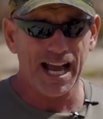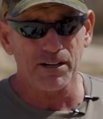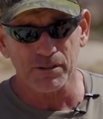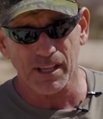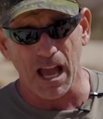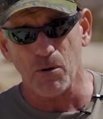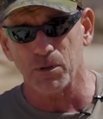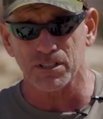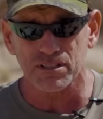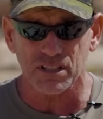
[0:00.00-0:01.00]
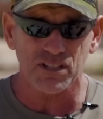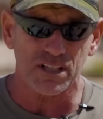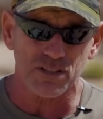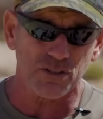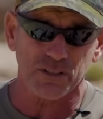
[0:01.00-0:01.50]
I don't. I wouldn't
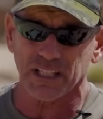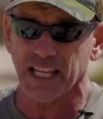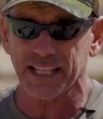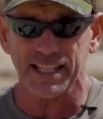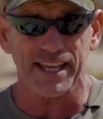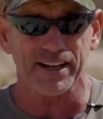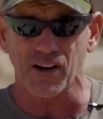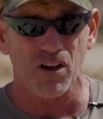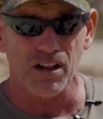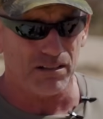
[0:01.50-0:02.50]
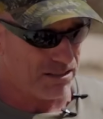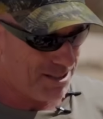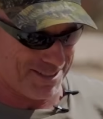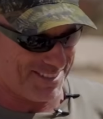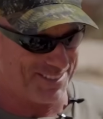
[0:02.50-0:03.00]
suggest shooting it like that at all
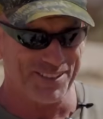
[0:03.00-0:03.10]
because